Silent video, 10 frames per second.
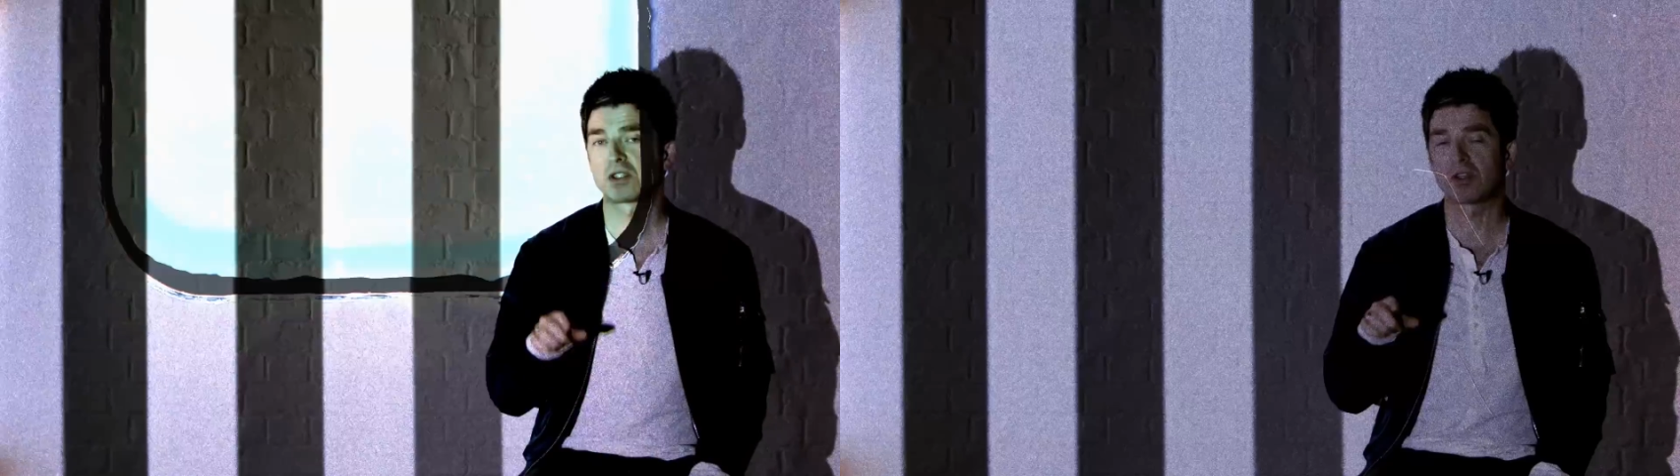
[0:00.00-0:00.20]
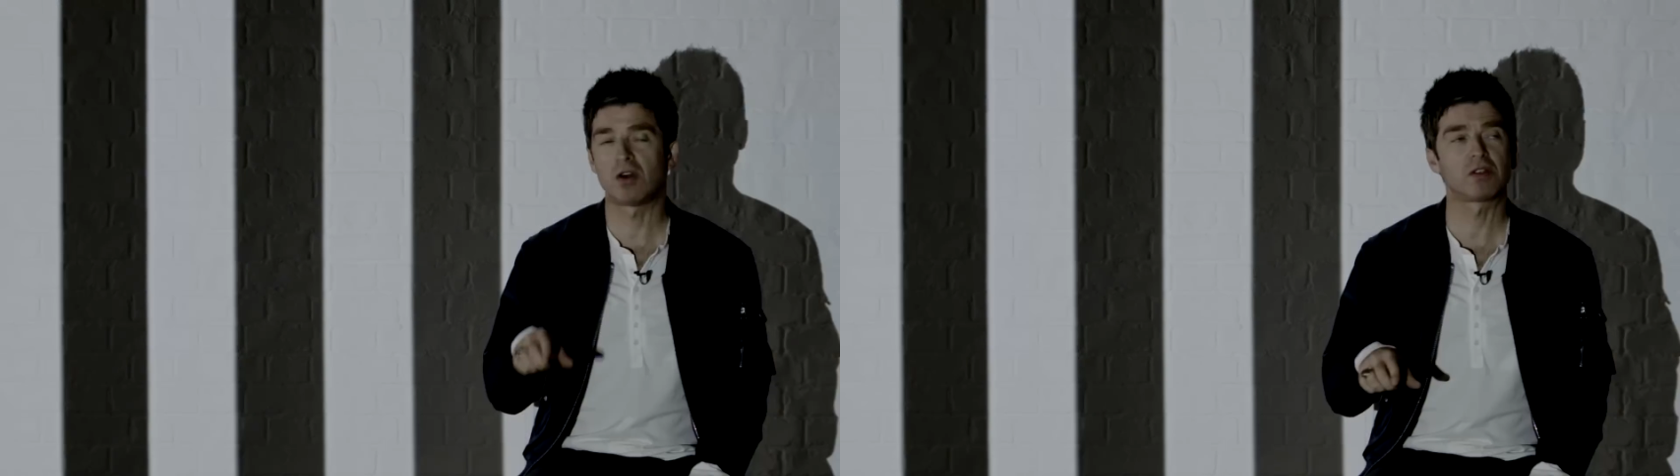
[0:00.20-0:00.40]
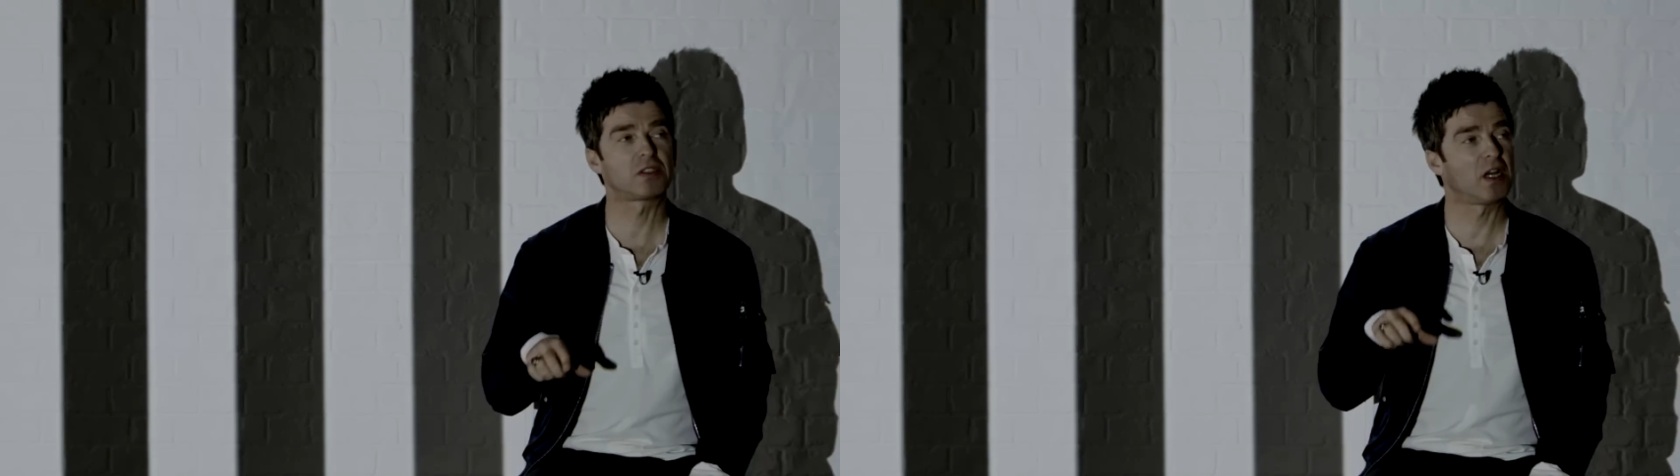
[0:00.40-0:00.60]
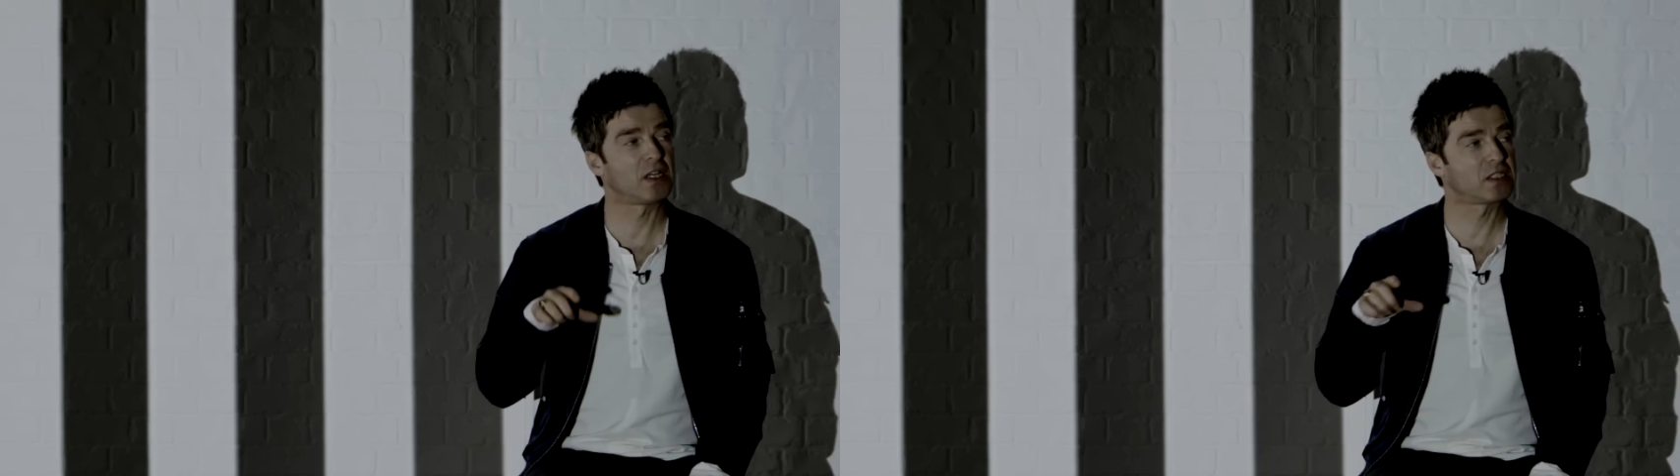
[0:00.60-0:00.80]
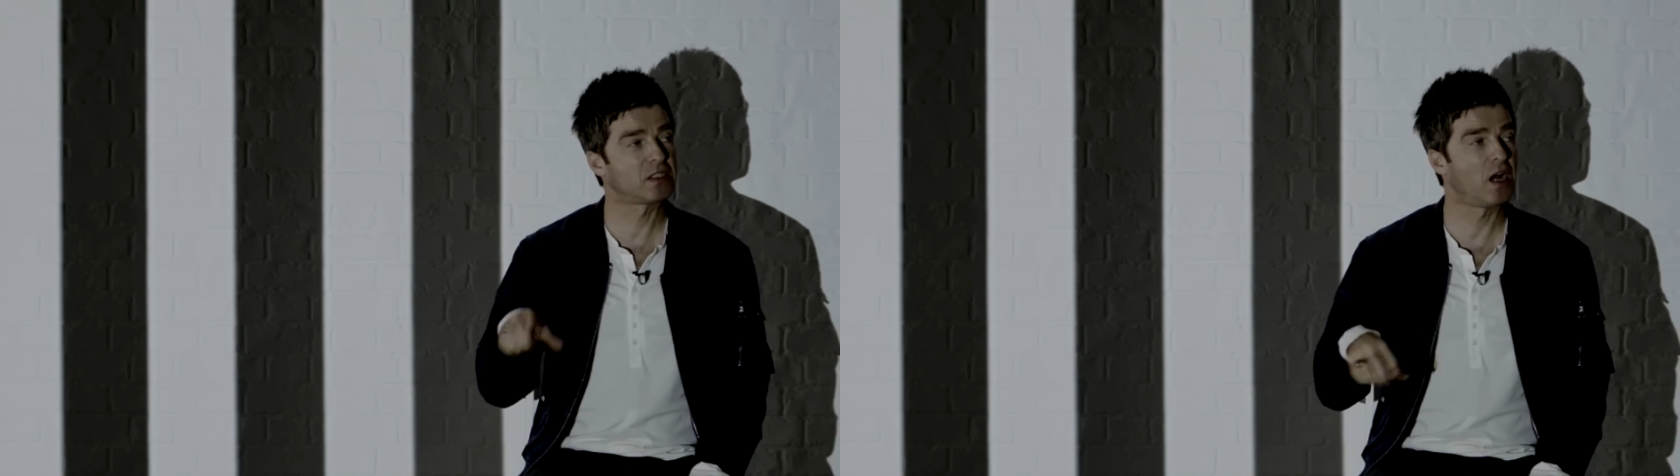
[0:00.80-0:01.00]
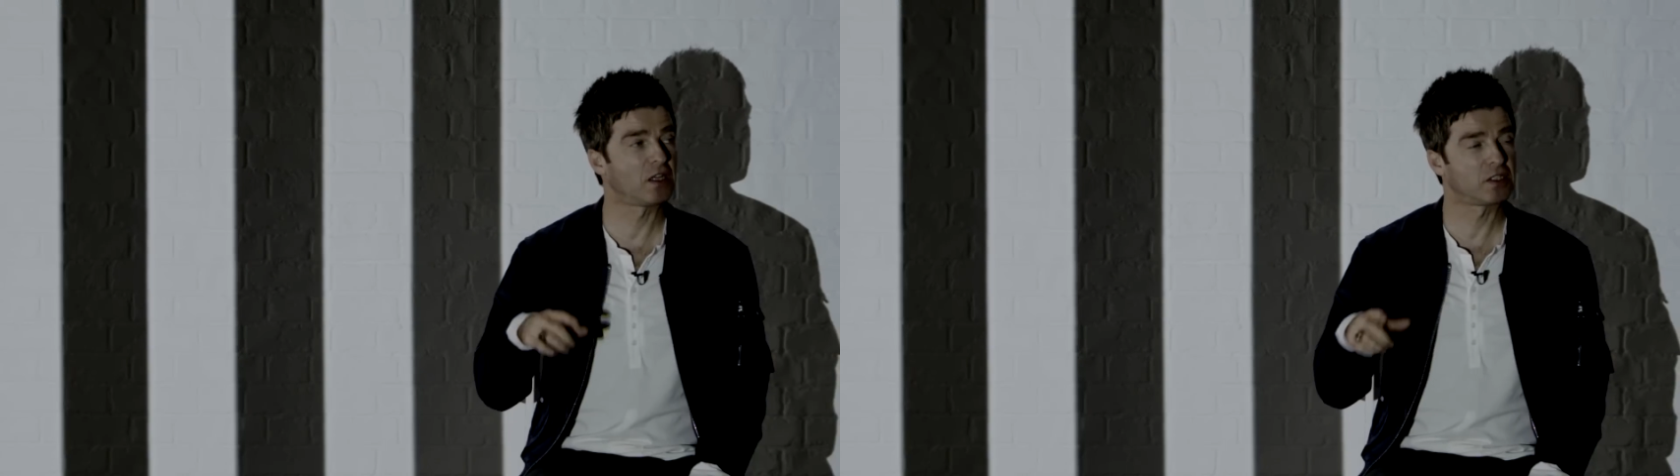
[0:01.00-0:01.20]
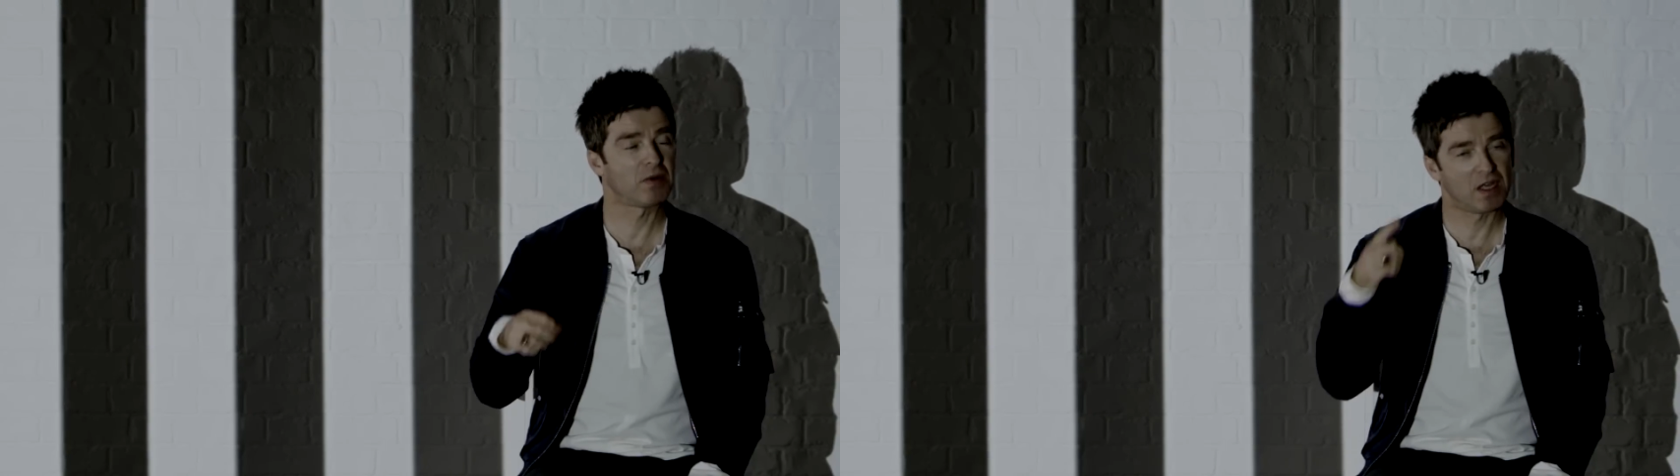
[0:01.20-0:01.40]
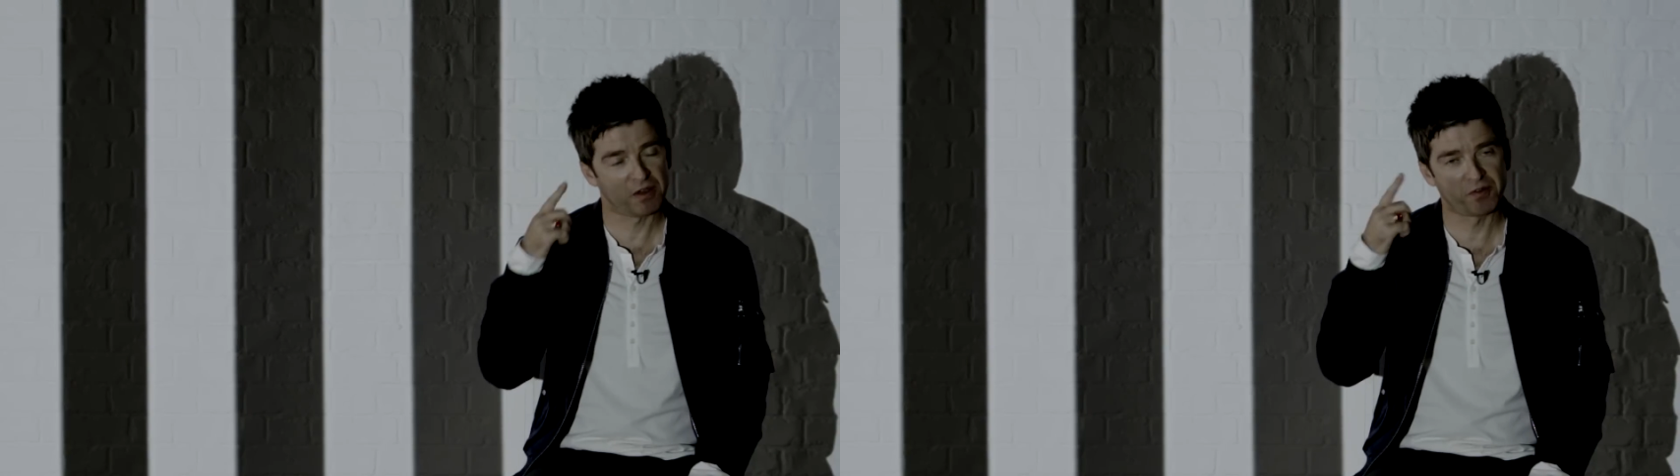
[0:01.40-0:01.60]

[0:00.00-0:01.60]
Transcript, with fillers: the songs that I start to write,